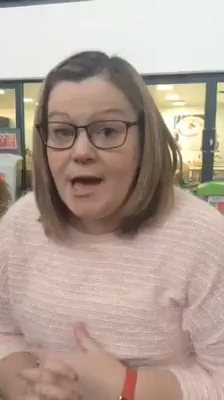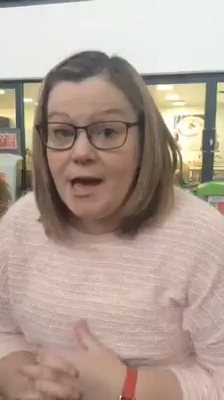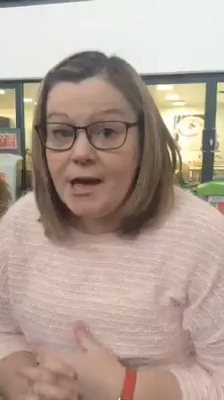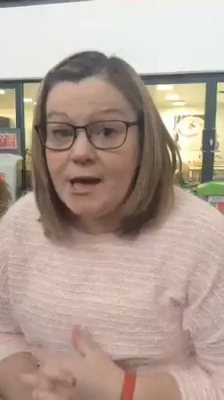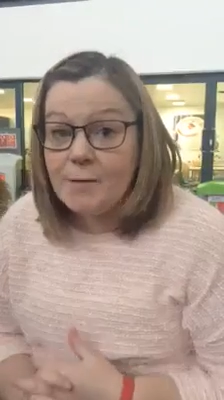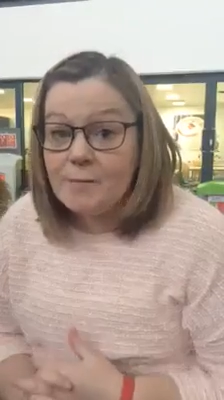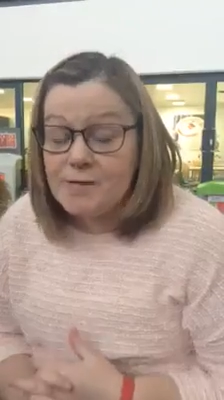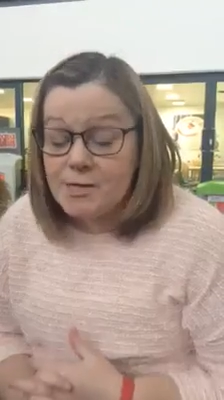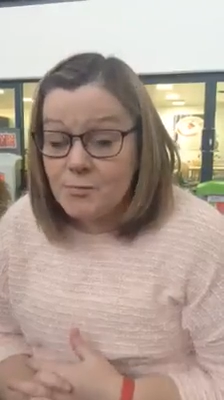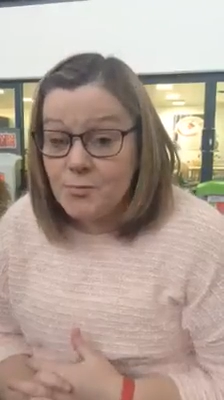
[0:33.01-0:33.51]

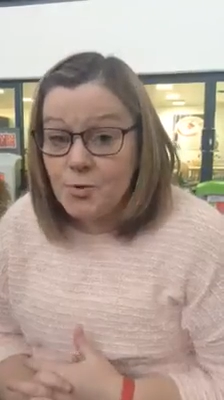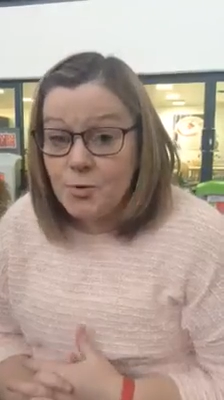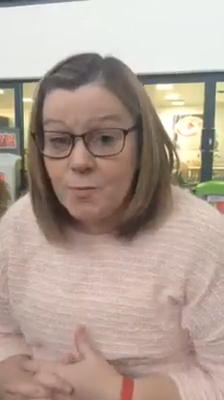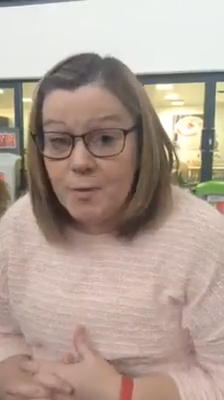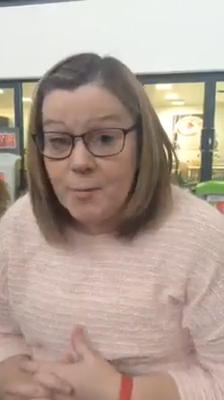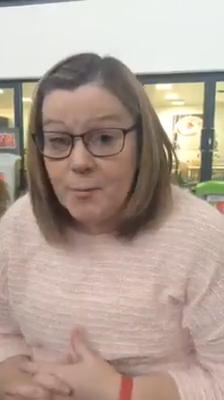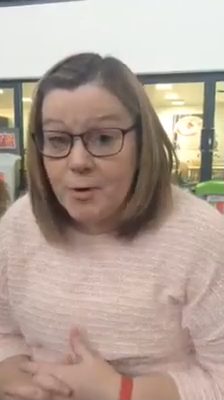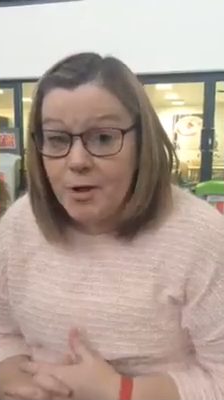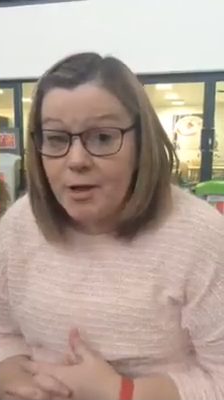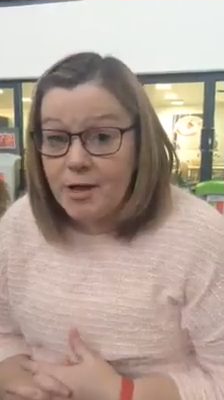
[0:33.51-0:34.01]
Income support
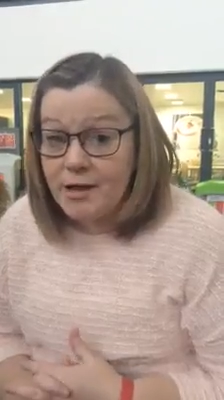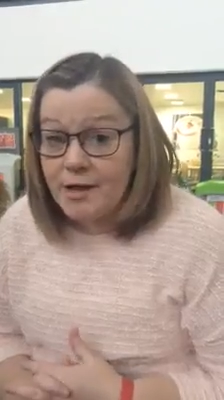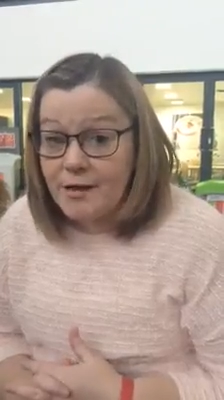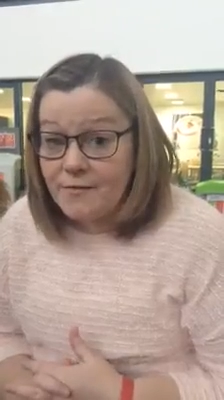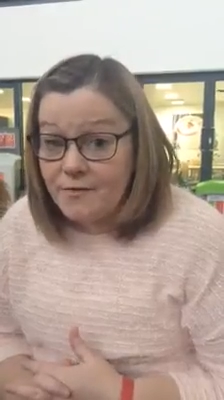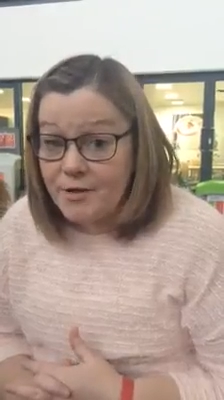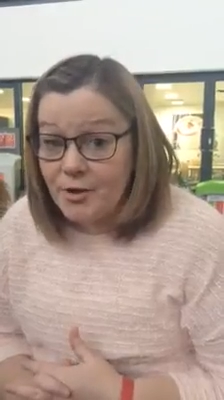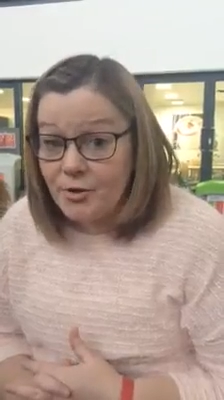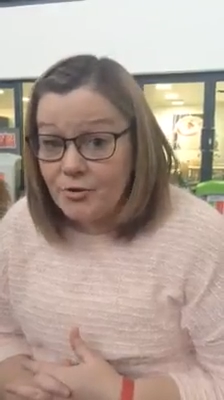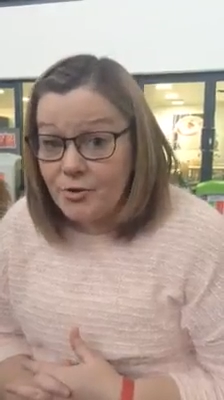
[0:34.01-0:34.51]
people are
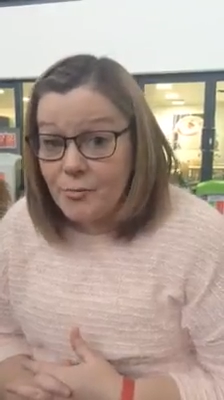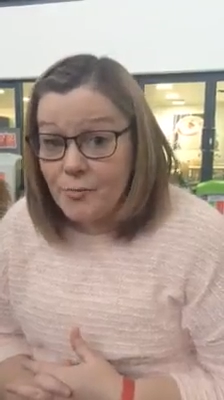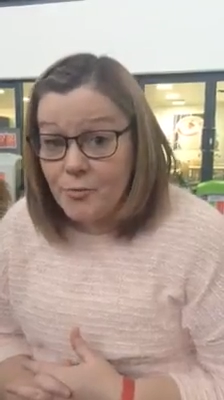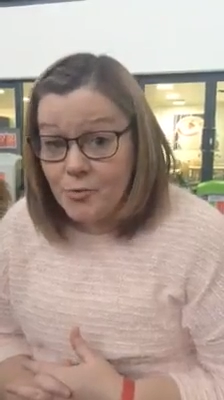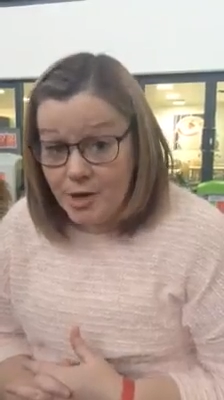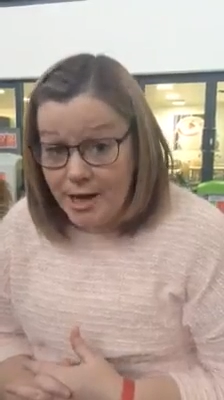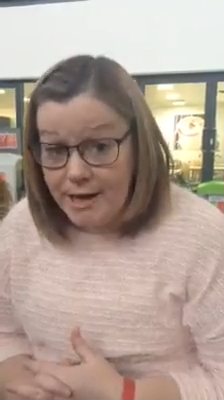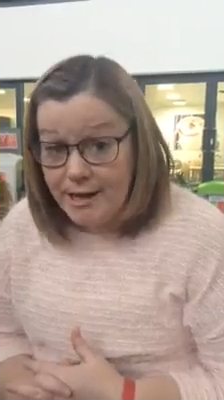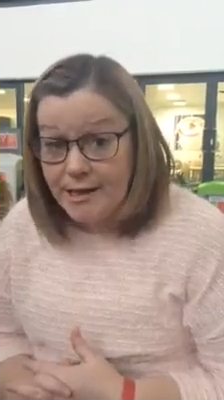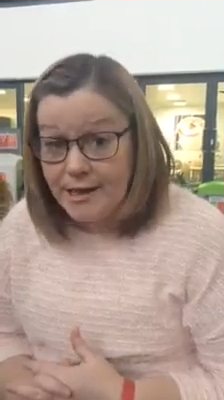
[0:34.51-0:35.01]
living on the
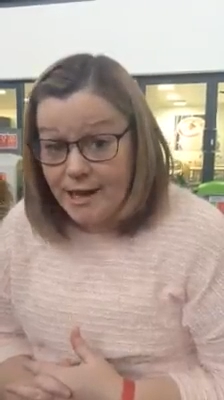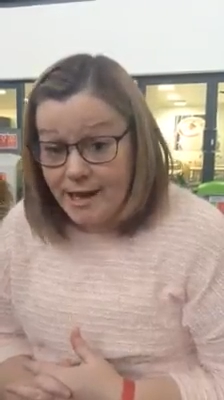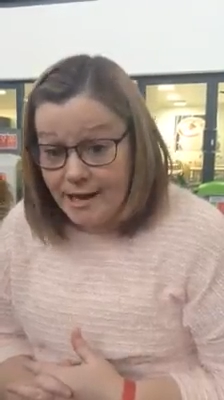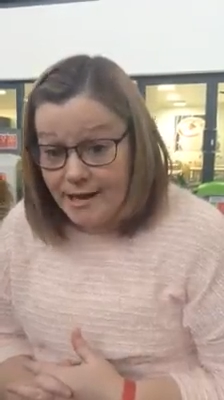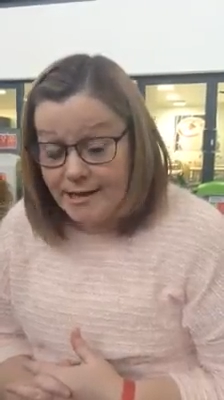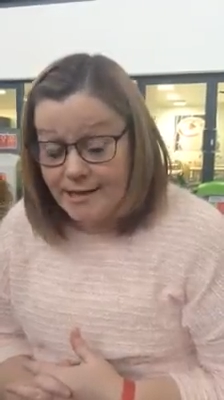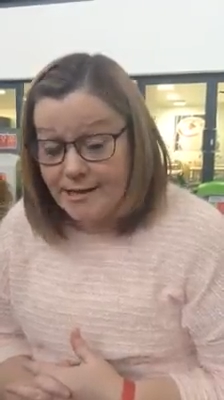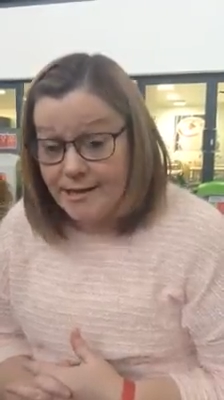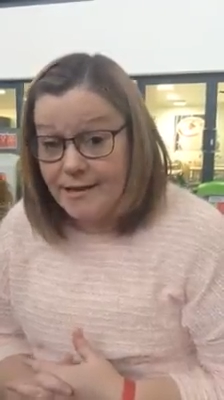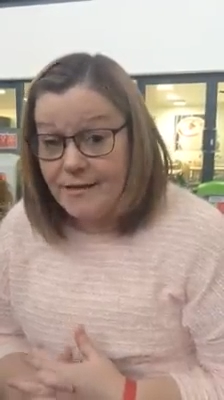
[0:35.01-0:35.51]

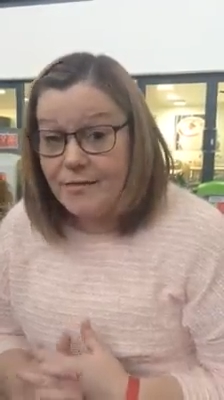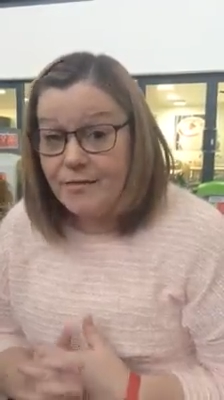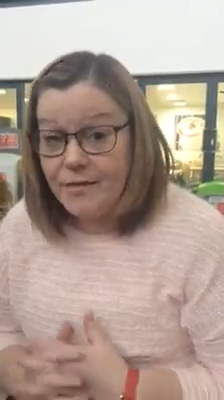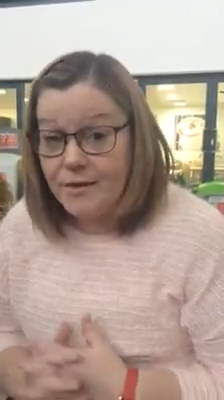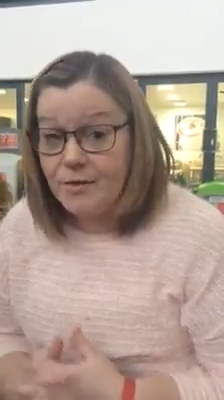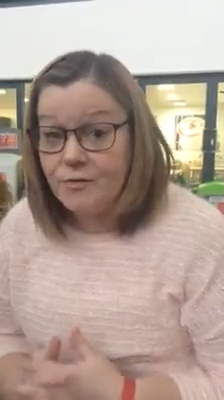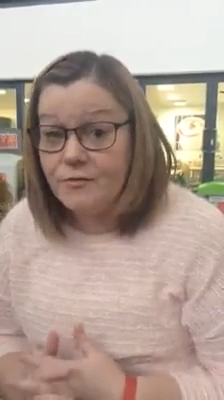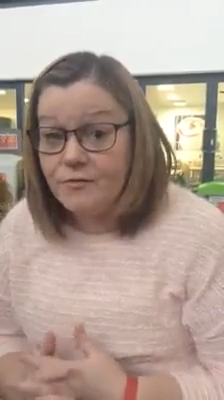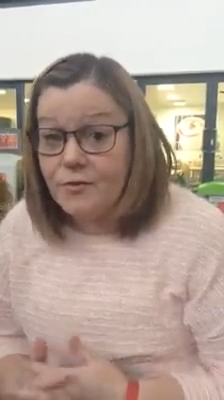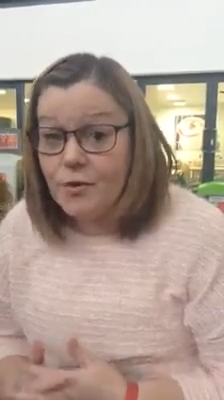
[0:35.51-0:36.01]
breadline.
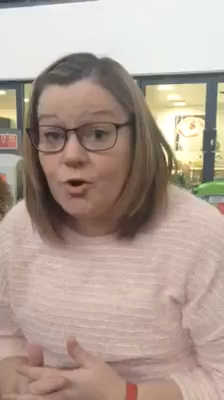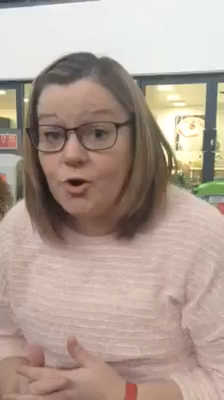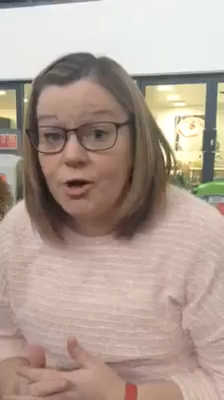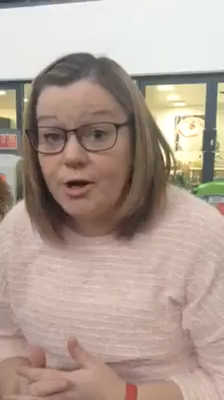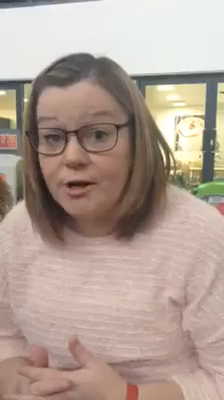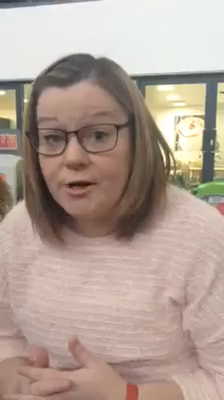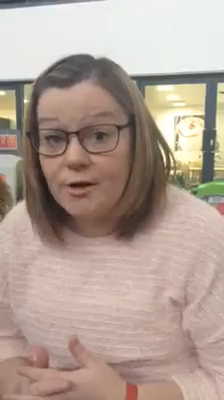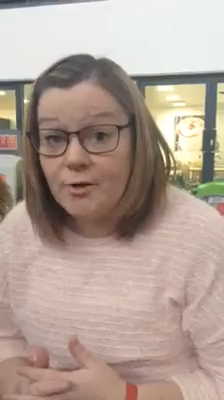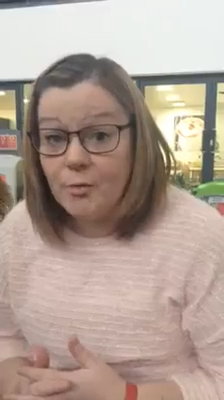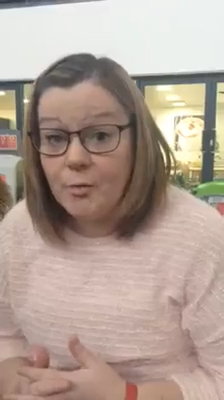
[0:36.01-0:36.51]

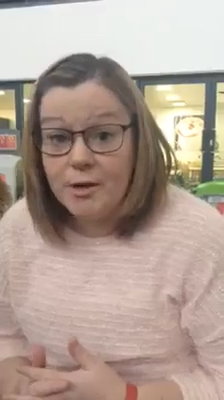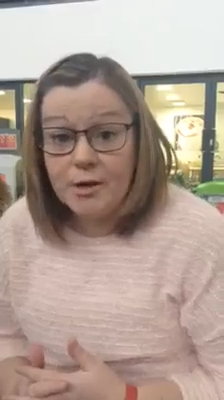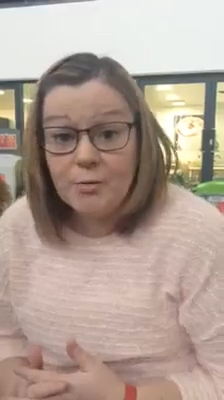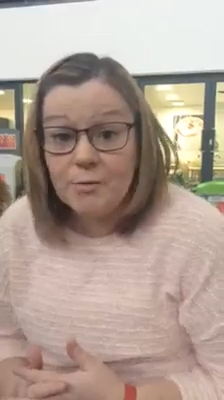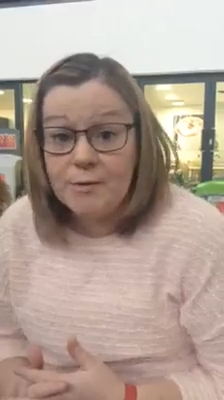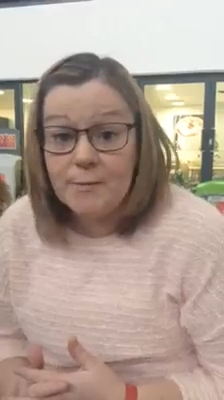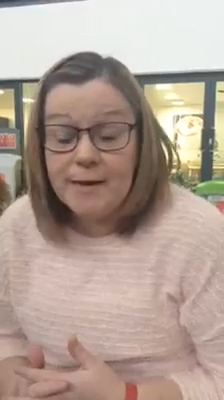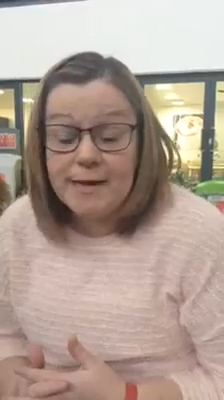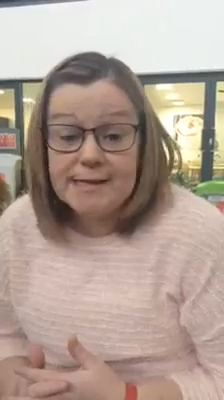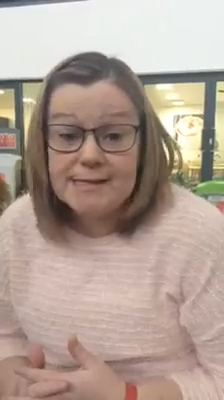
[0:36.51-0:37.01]
Therefore, where
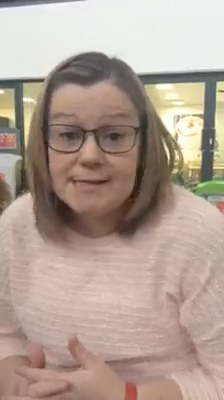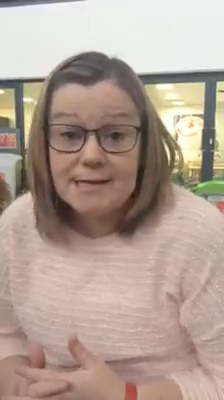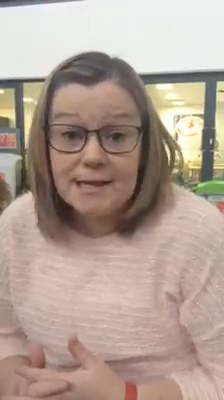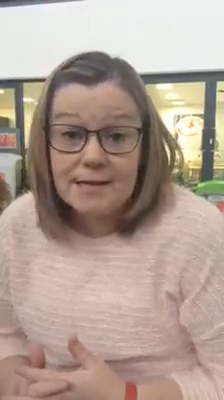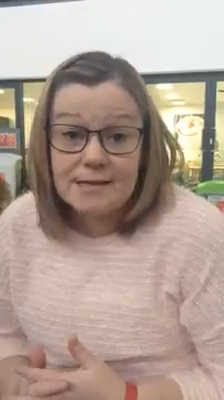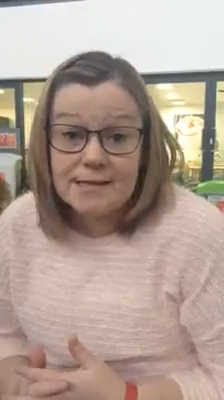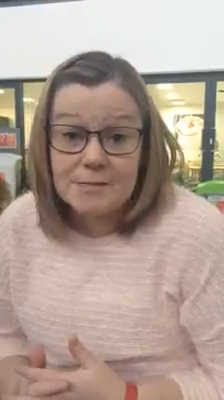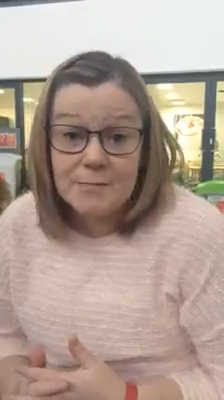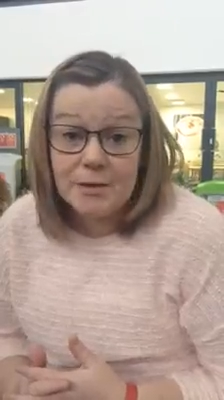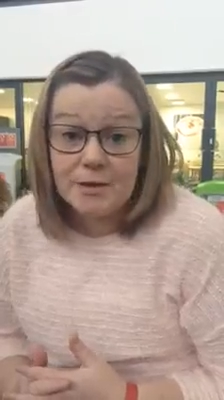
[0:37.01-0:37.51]
are we meant to
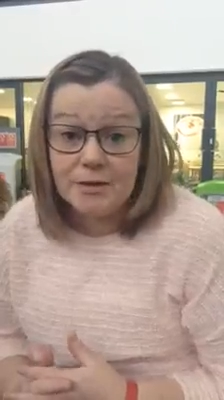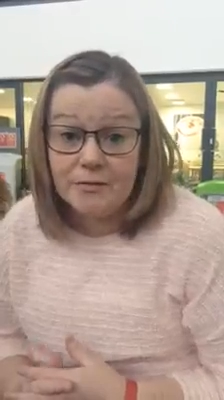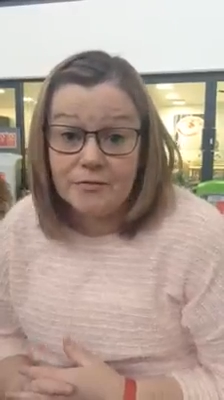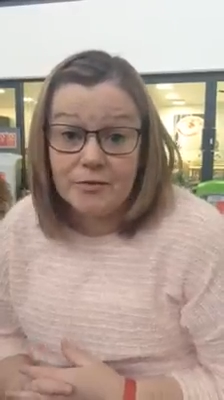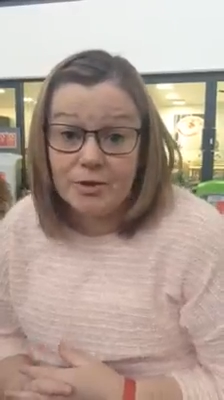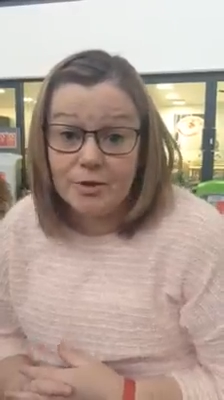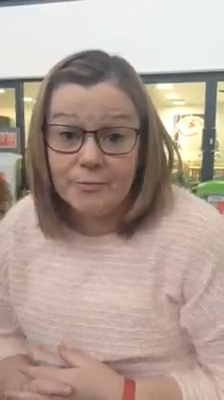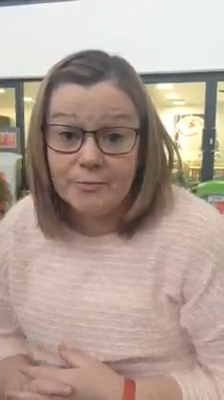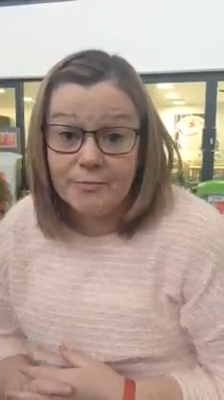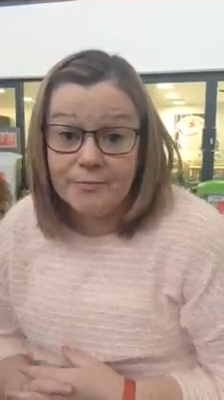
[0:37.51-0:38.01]
get this money
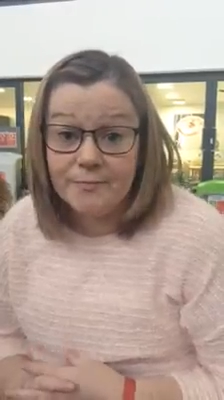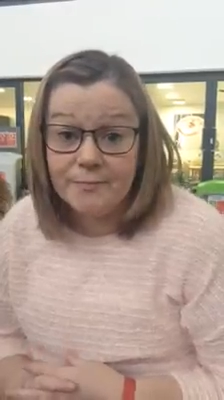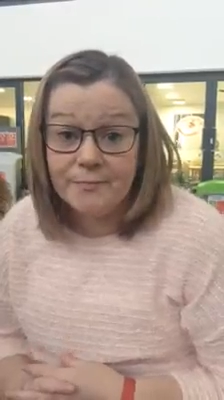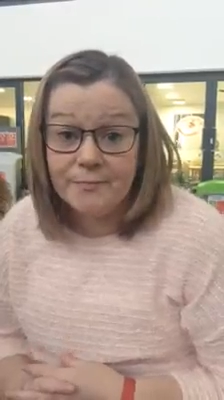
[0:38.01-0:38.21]
from?